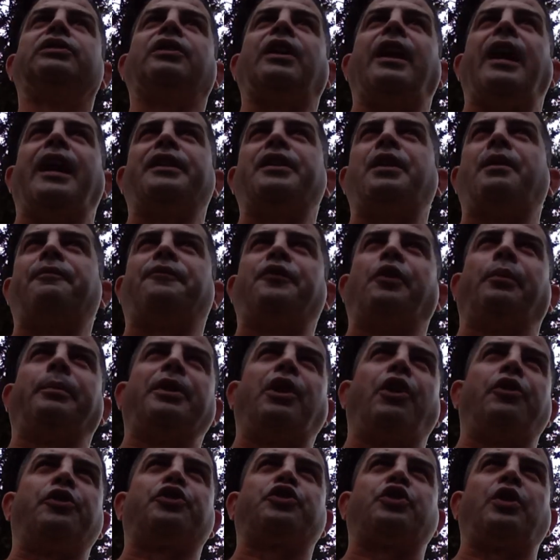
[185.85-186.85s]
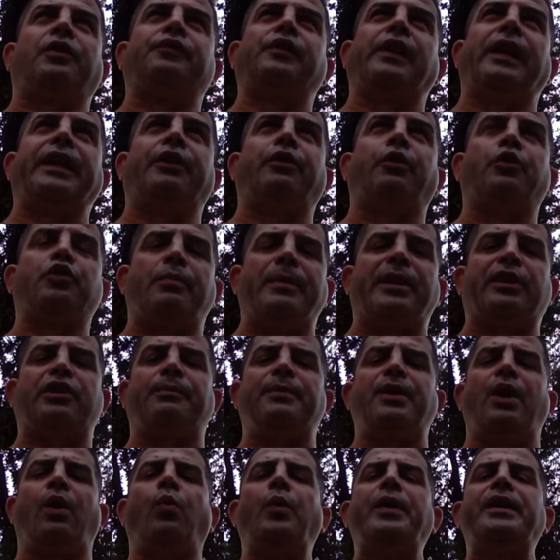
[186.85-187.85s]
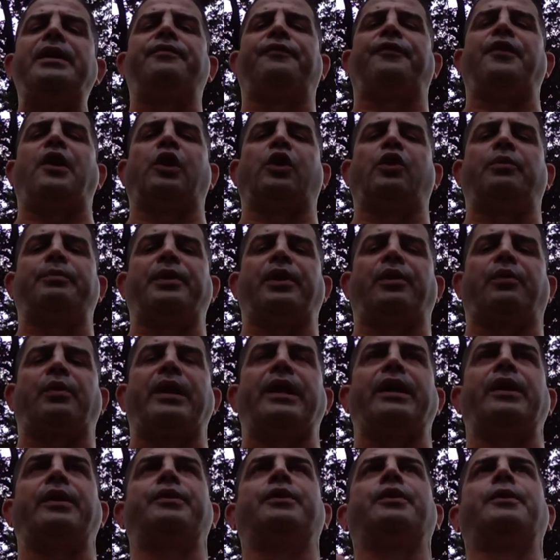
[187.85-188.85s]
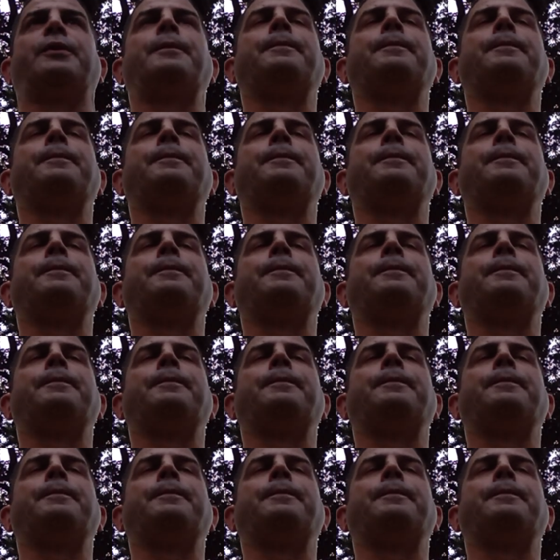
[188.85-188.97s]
I ended up filming other stuff later. It was meant to be a week following me around.